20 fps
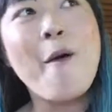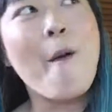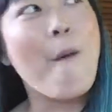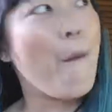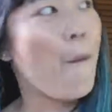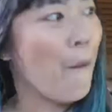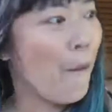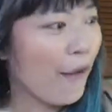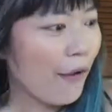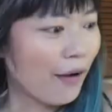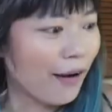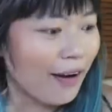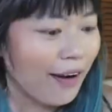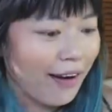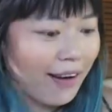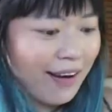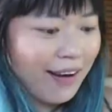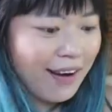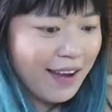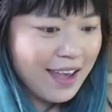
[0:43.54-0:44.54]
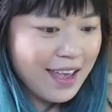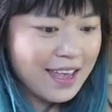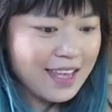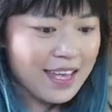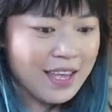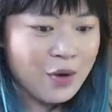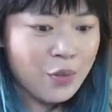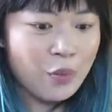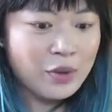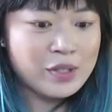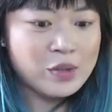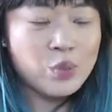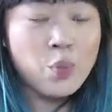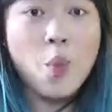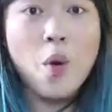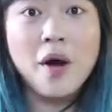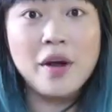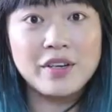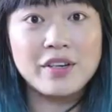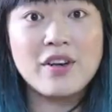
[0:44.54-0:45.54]
or it was
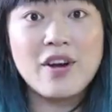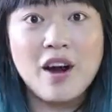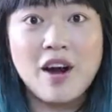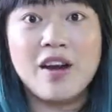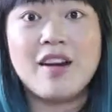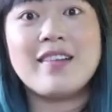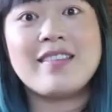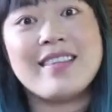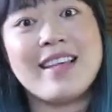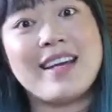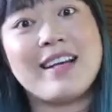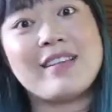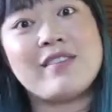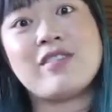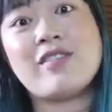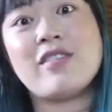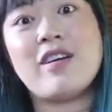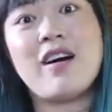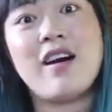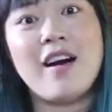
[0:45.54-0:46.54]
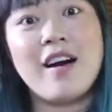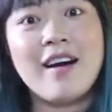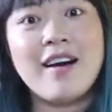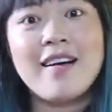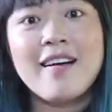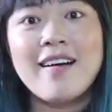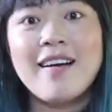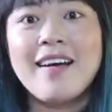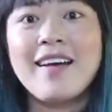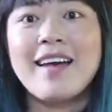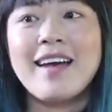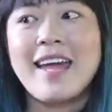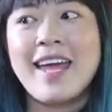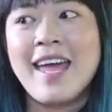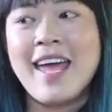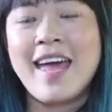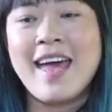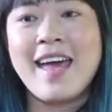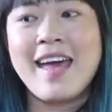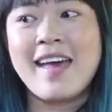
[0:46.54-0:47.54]
one card that I saw
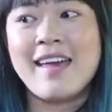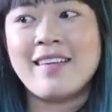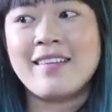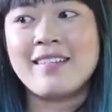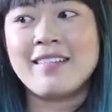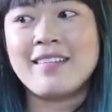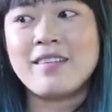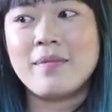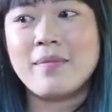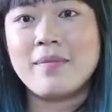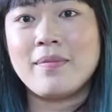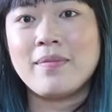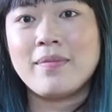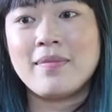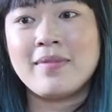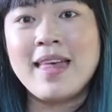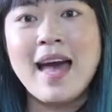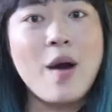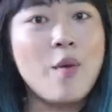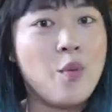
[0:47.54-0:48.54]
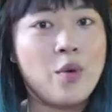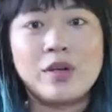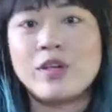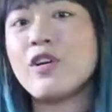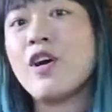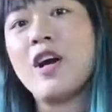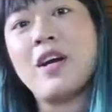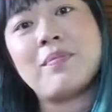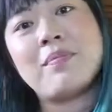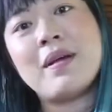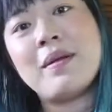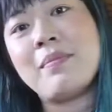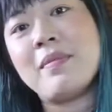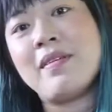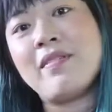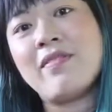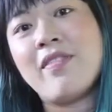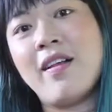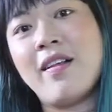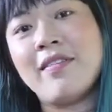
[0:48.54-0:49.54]
and that one card made
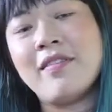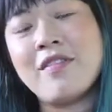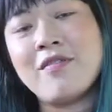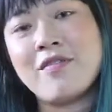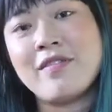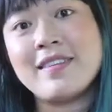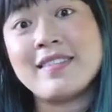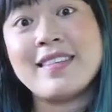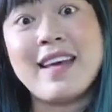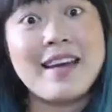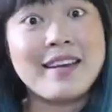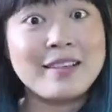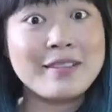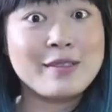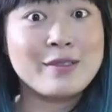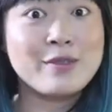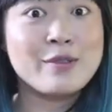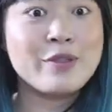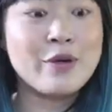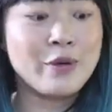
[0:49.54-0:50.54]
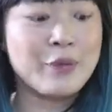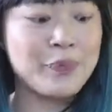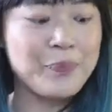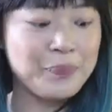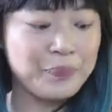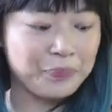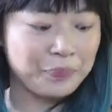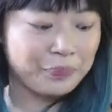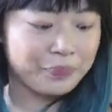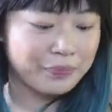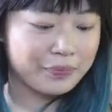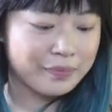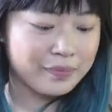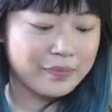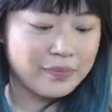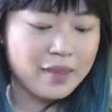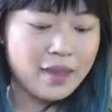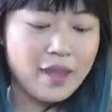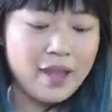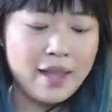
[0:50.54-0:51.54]
me fall in love with the deck. So
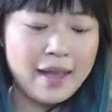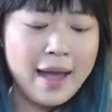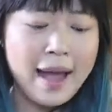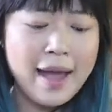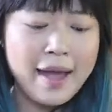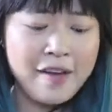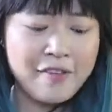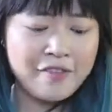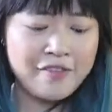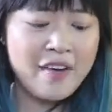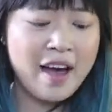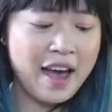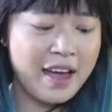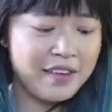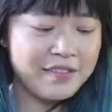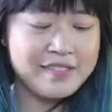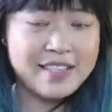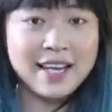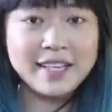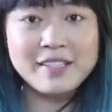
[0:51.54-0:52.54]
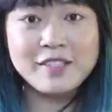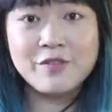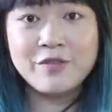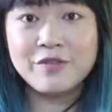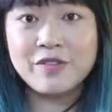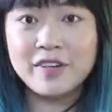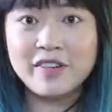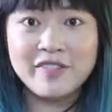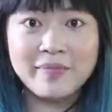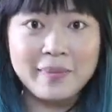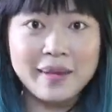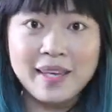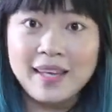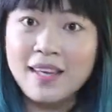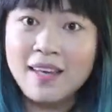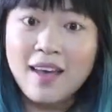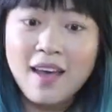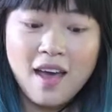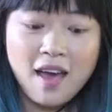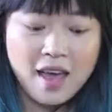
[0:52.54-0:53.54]
I have five decks in front of
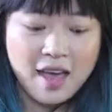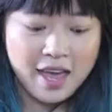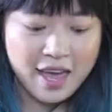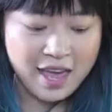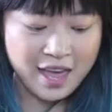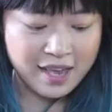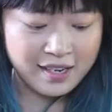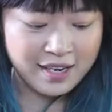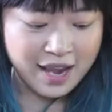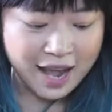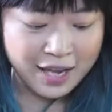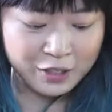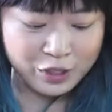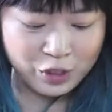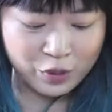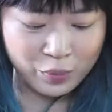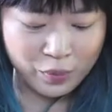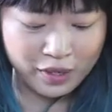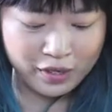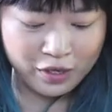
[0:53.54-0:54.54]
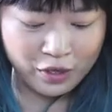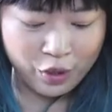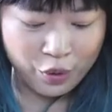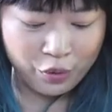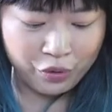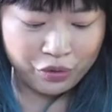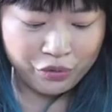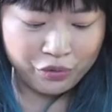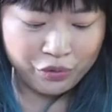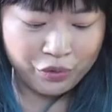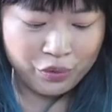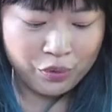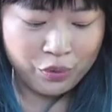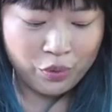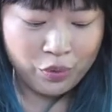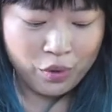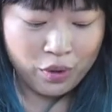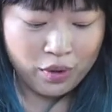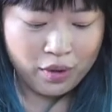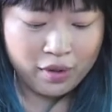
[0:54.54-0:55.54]
me, and I just want to go
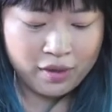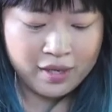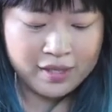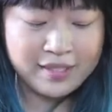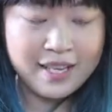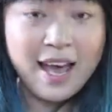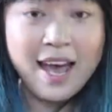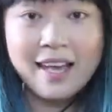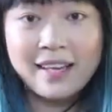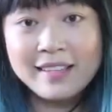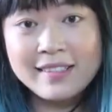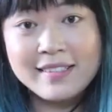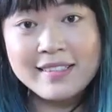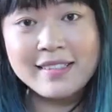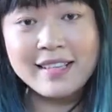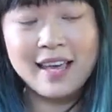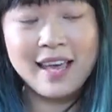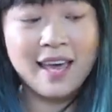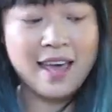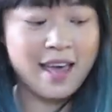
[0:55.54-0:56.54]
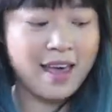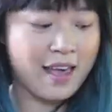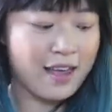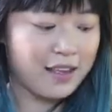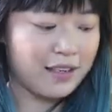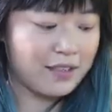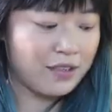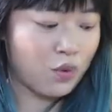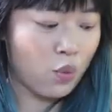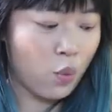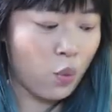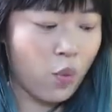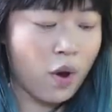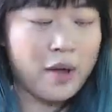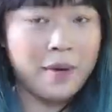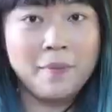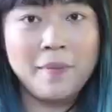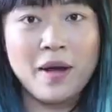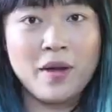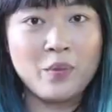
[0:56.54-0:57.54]
through the decks and
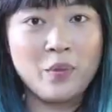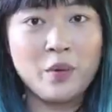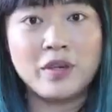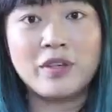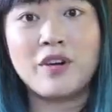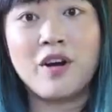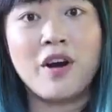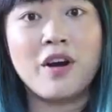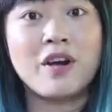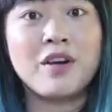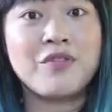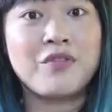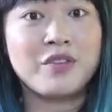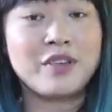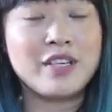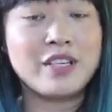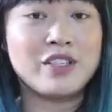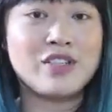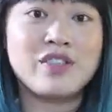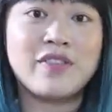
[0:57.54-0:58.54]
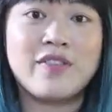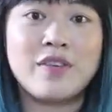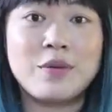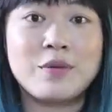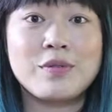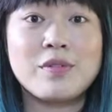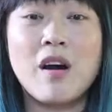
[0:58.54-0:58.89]
what my one card for each of those